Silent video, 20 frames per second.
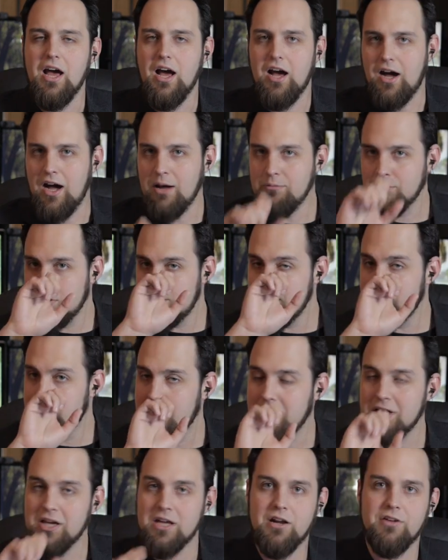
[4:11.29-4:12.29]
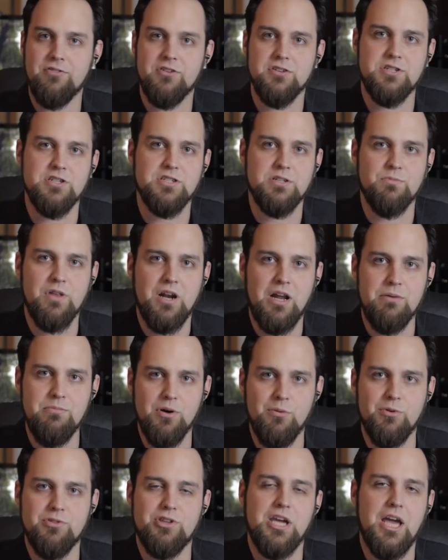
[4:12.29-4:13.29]
Uh, I'm going to be putting it on the system that I
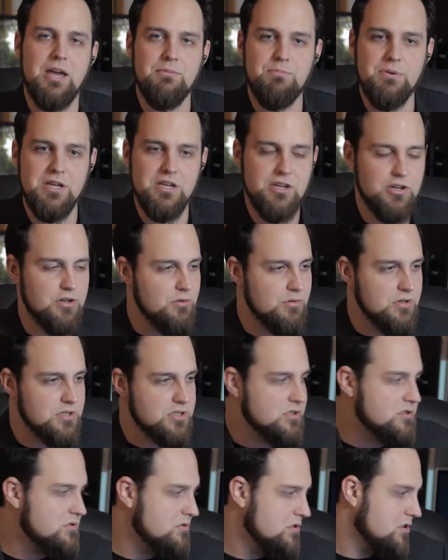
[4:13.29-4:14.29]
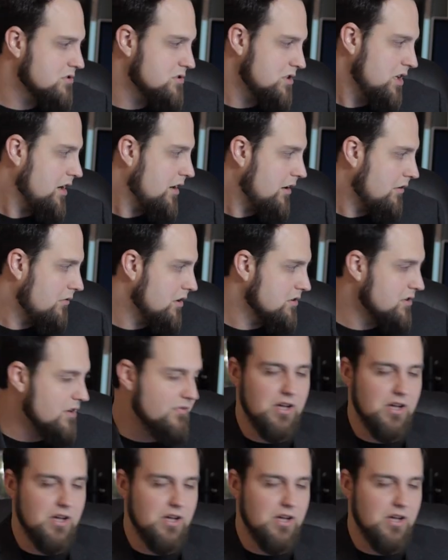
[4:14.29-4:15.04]
built with the A P U and just you know, see how it runs.